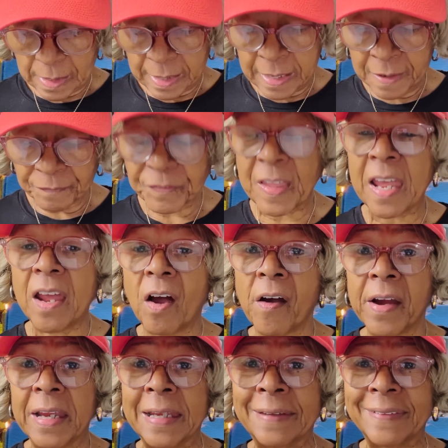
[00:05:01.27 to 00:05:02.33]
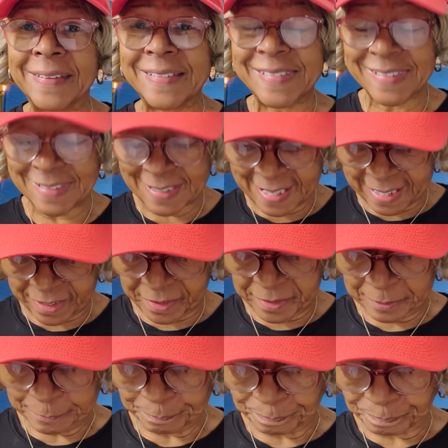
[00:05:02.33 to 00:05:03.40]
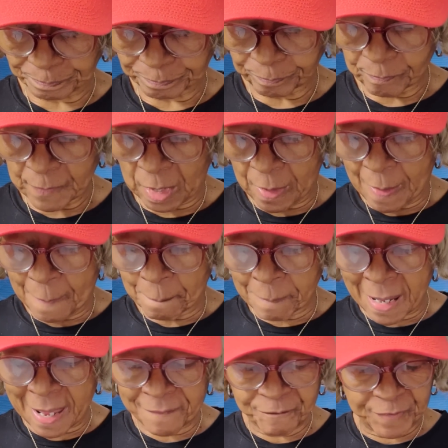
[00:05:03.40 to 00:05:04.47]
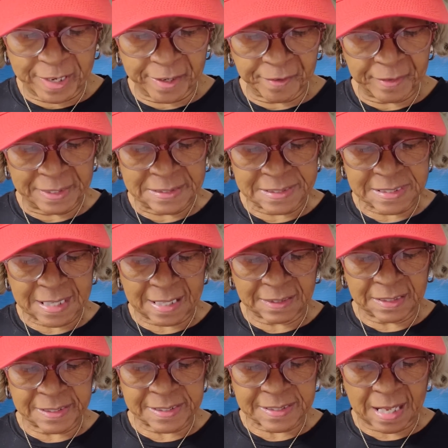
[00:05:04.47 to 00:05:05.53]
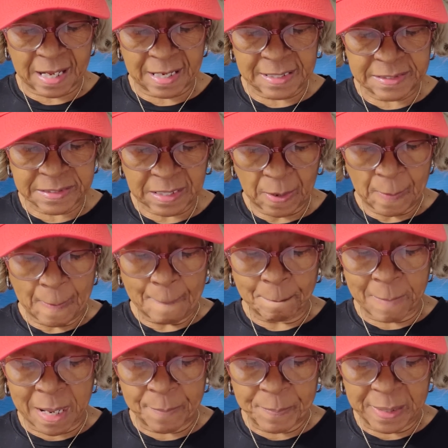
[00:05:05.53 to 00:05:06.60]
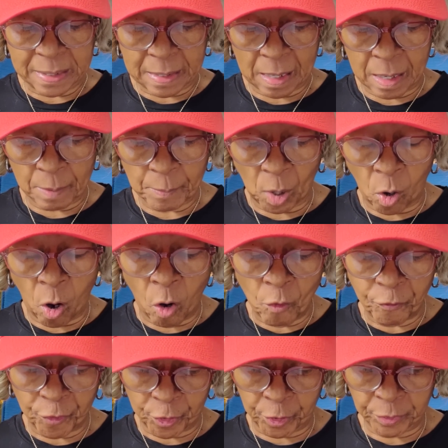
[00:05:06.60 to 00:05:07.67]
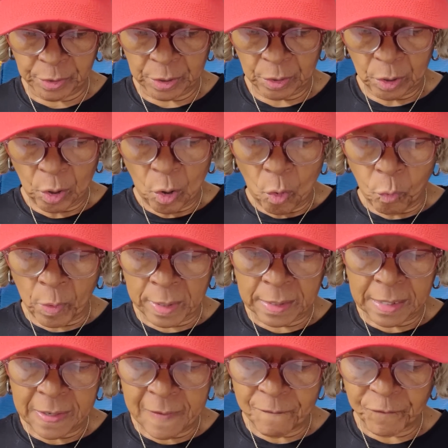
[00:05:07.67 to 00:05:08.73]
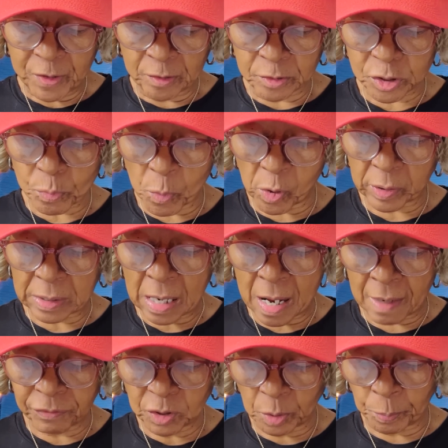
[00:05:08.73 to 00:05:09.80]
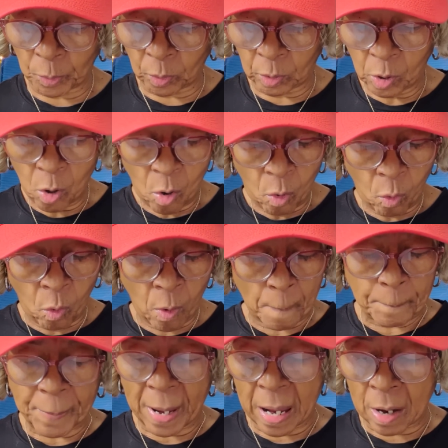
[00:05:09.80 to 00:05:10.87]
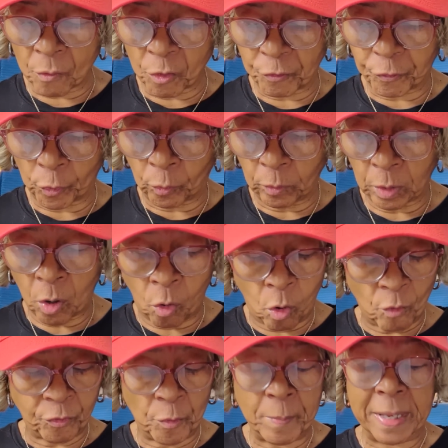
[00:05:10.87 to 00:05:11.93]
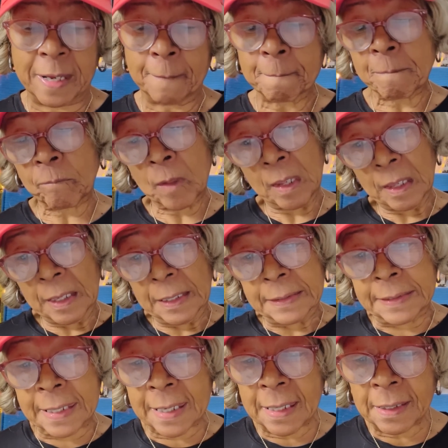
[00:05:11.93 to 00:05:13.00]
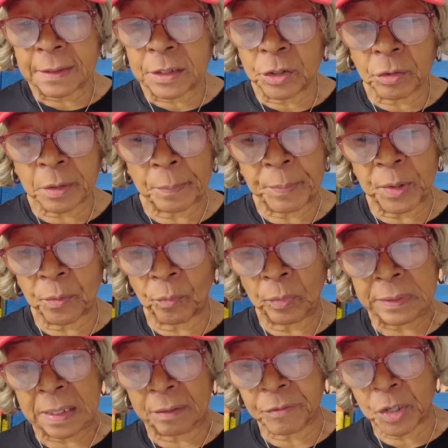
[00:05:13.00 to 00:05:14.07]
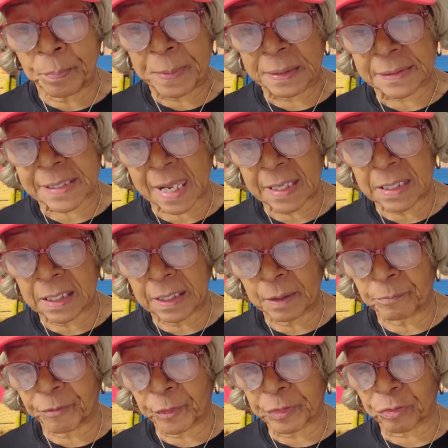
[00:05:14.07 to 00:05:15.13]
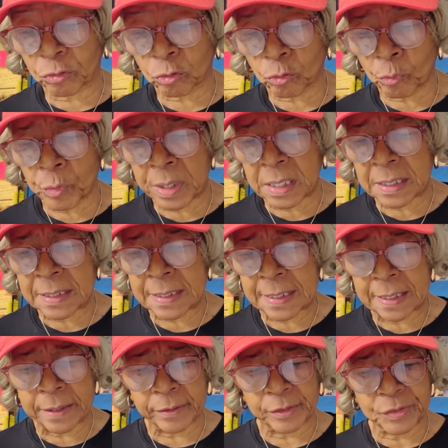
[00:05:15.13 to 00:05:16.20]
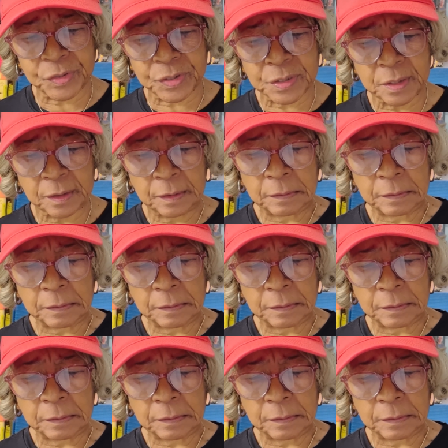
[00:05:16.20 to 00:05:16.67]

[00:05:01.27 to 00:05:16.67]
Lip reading: if they are in this letter. My fear is that the signs may become overt when he feels more comfortable or powerful over me. Yeah, you could be. Now, you've been dating him for 3 years